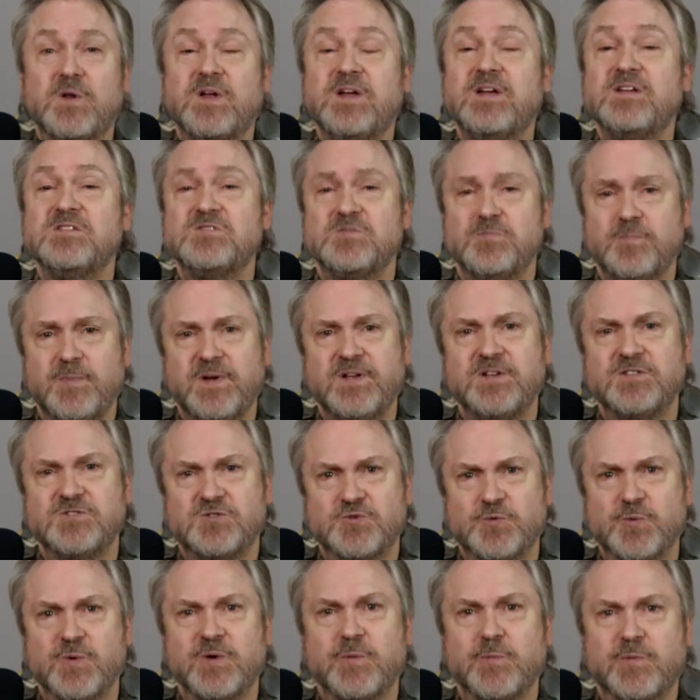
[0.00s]
his
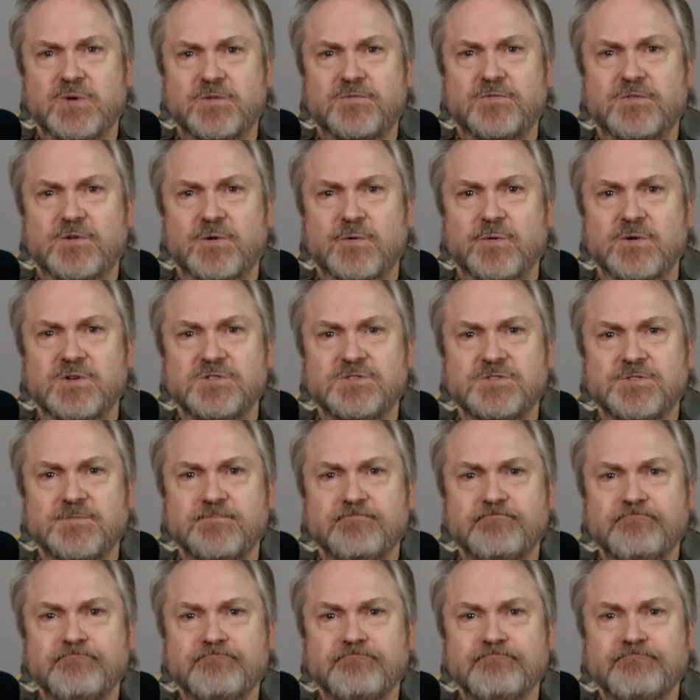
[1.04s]
ministry will flourish.
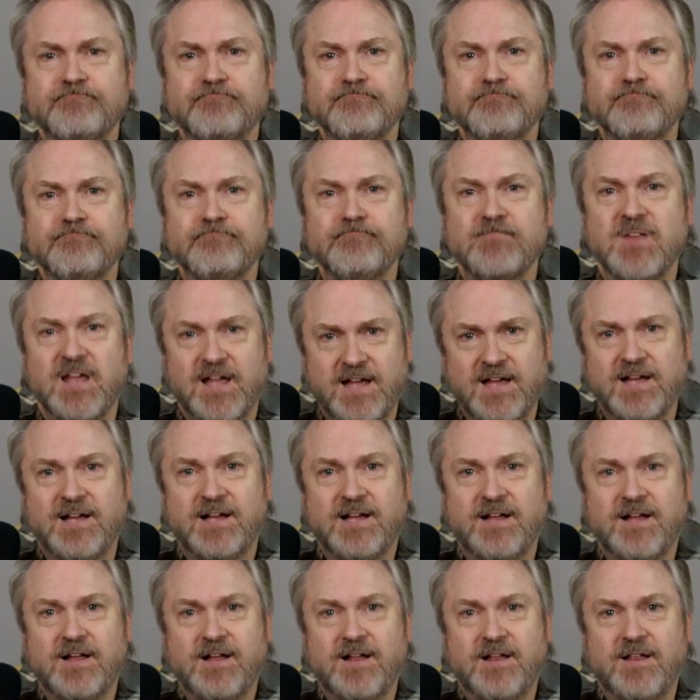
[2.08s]

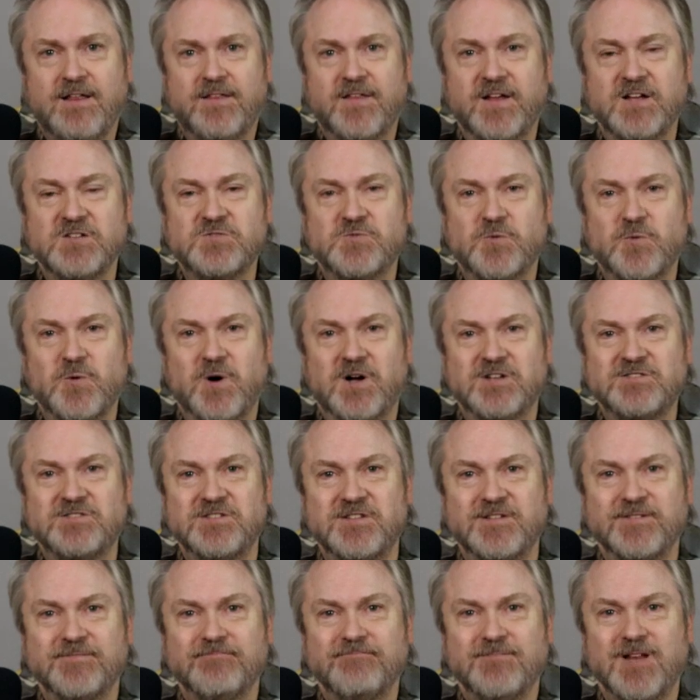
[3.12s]
Thanks for
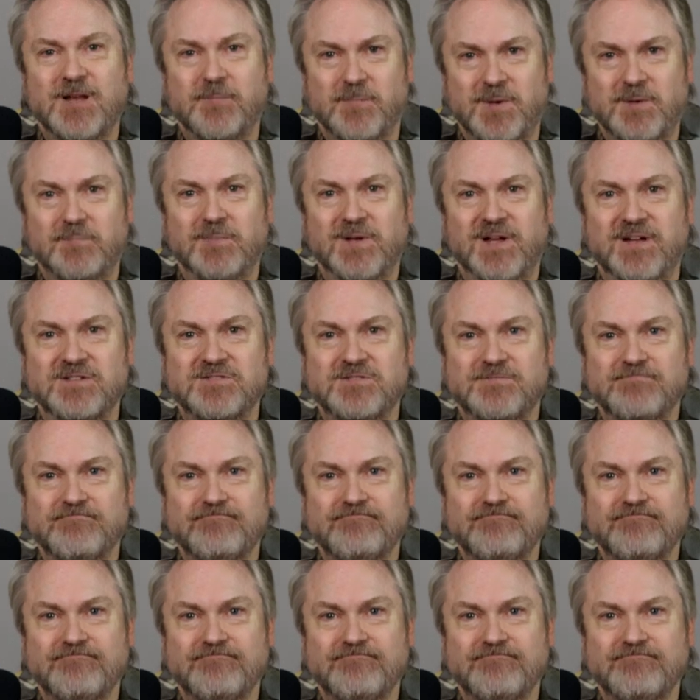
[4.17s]
watching and be blessed.